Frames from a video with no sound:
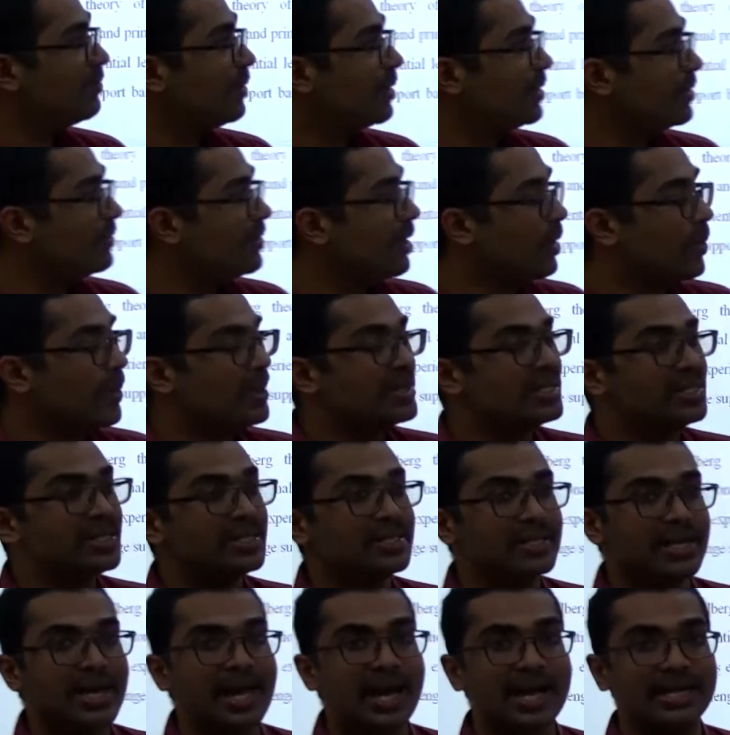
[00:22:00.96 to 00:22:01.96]
one of the
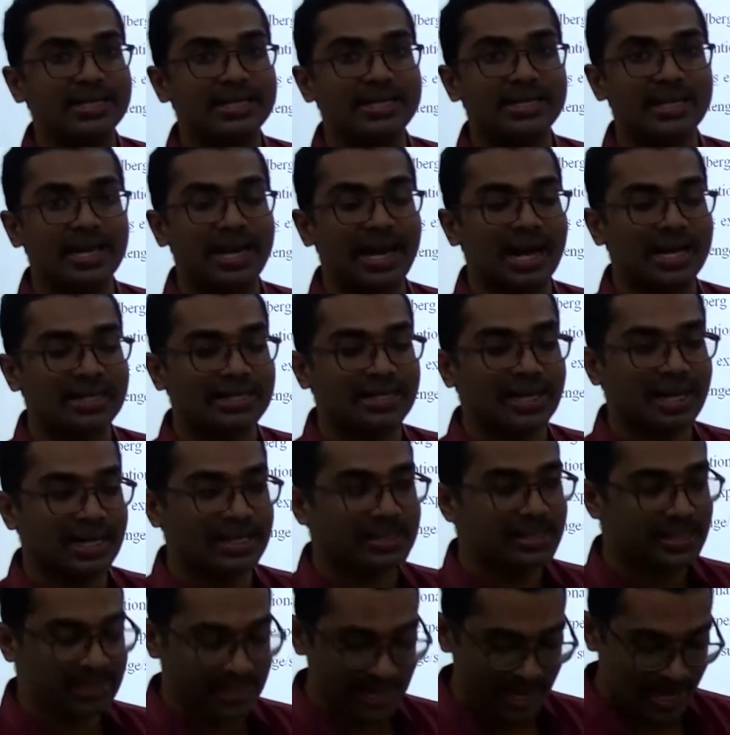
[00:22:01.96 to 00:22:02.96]
questions I asked in the last
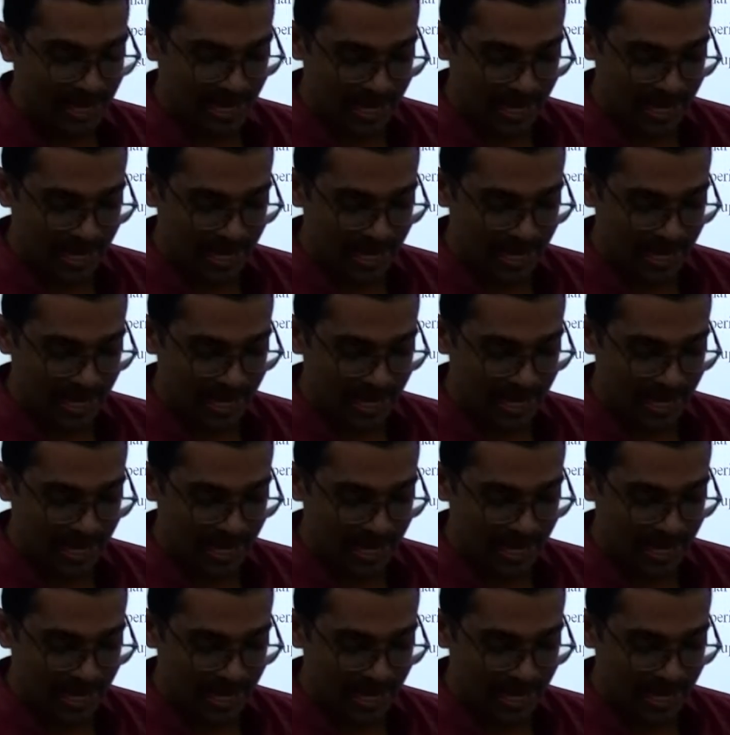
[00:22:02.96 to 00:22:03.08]
class is,